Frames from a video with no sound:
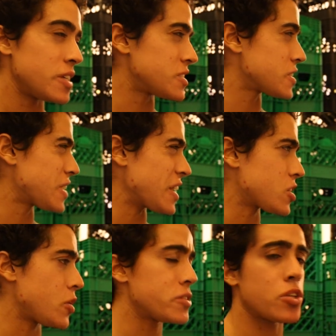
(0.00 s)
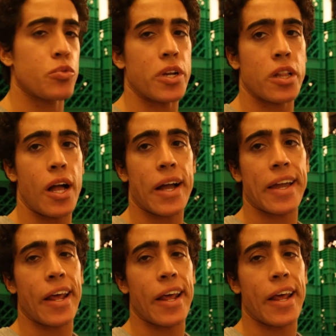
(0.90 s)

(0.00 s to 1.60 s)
It's getting close to 3 o'clock,